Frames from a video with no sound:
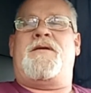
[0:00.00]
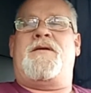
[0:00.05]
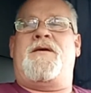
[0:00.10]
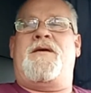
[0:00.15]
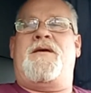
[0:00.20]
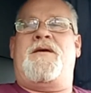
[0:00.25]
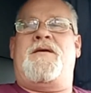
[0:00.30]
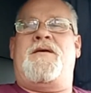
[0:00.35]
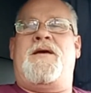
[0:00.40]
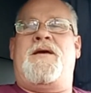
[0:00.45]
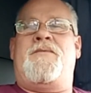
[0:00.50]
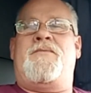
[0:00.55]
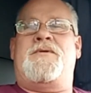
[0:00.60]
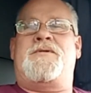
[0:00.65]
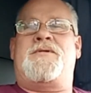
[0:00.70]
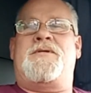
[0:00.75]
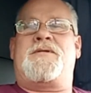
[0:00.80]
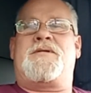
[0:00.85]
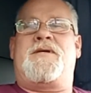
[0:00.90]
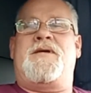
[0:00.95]
It
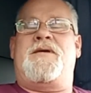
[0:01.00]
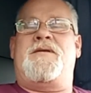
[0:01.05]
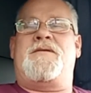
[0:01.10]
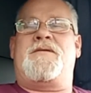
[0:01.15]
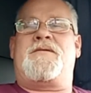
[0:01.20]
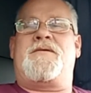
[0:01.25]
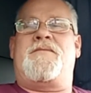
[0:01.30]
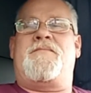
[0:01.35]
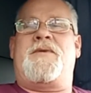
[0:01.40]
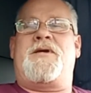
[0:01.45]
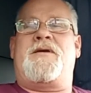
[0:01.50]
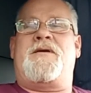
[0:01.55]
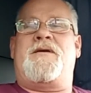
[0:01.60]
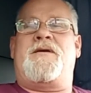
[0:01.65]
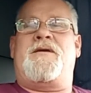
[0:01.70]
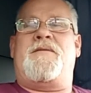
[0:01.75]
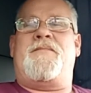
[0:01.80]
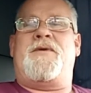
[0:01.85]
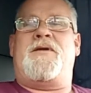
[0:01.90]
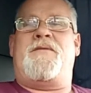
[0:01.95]
was just getting to me.
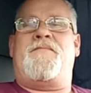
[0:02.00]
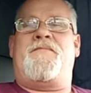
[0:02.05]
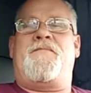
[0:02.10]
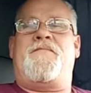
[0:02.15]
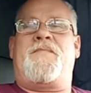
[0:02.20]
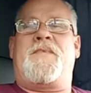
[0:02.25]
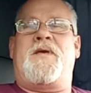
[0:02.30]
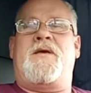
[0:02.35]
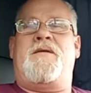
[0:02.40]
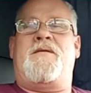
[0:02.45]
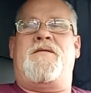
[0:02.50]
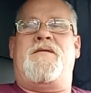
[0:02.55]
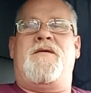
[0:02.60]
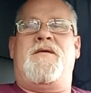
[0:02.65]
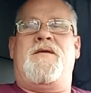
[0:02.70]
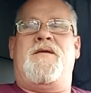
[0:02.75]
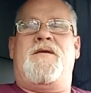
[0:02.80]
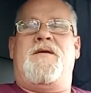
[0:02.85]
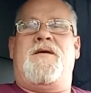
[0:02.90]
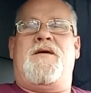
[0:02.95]
I mean, and
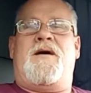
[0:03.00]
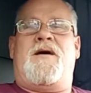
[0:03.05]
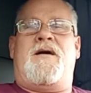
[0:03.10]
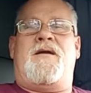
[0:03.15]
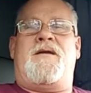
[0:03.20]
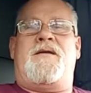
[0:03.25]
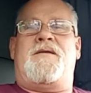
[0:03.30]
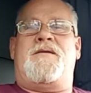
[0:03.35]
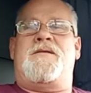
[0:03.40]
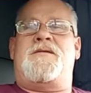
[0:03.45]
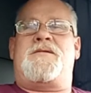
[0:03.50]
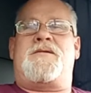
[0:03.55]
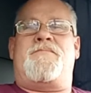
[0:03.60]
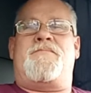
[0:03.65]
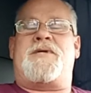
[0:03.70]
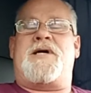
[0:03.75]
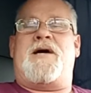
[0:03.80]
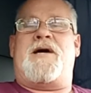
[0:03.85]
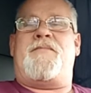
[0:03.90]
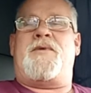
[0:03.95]
I needed
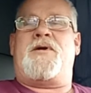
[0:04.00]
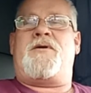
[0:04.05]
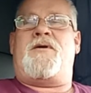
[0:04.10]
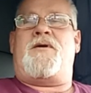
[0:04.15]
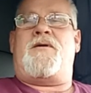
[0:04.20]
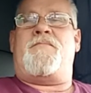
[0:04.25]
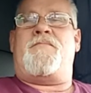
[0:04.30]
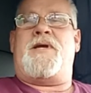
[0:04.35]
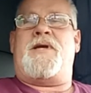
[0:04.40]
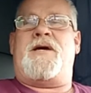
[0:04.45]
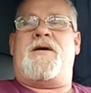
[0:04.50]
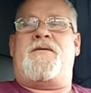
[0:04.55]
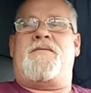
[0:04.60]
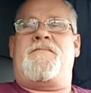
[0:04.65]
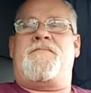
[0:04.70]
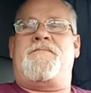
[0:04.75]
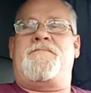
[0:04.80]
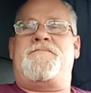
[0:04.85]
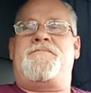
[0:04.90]
some time to calm down.